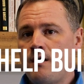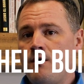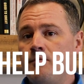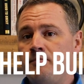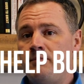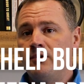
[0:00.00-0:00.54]

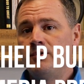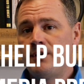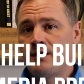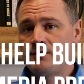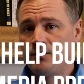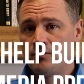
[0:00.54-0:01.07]
help build
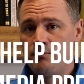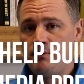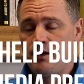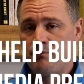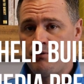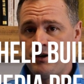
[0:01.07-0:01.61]
that social
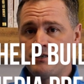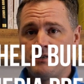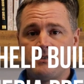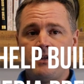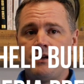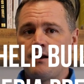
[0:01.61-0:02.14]
media
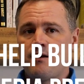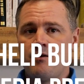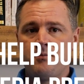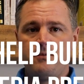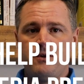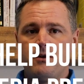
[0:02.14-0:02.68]
presence. They can
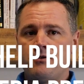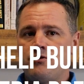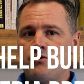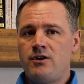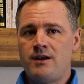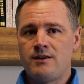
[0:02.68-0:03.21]
help,
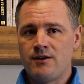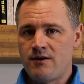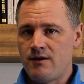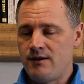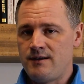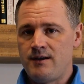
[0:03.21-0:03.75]
create the
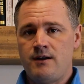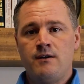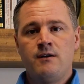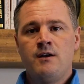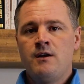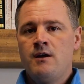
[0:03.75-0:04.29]
content,
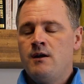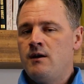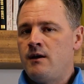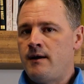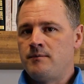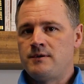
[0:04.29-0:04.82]

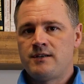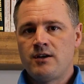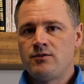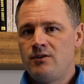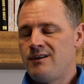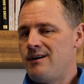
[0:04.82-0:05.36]

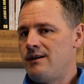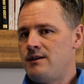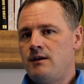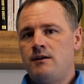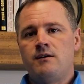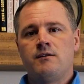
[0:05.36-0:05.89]
schedule the
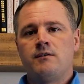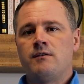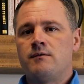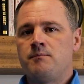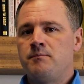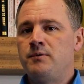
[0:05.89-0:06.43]
content,
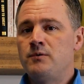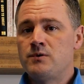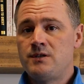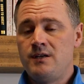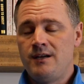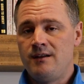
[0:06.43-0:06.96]

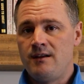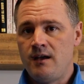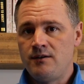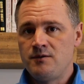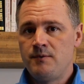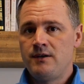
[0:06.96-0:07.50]
boost the
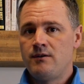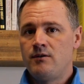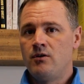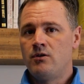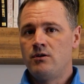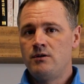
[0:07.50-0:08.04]
engagement
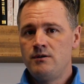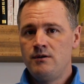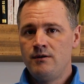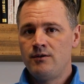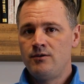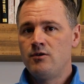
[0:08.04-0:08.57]
on
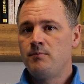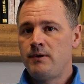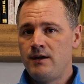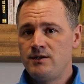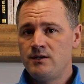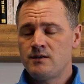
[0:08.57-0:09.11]
your
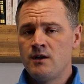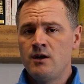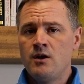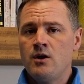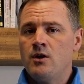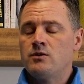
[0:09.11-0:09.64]
pages,
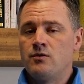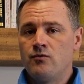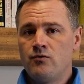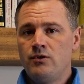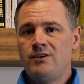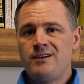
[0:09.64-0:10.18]
to
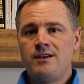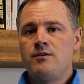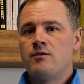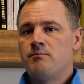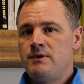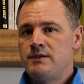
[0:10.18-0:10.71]
really get
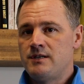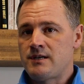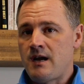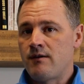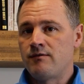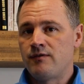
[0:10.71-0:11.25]
your business
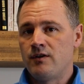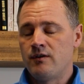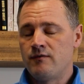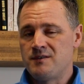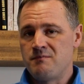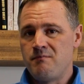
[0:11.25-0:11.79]
out in front
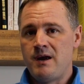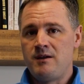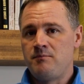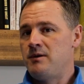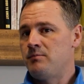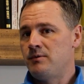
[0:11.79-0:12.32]
of as many
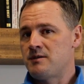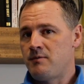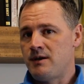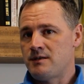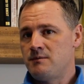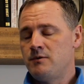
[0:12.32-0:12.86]
people as
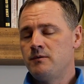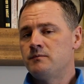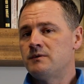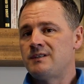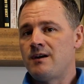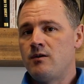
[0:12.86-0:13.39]
possible,
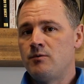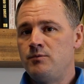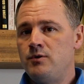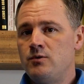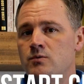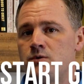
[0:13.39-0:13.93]
to help
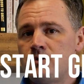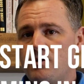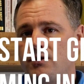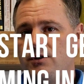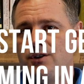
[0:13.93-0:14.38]
you start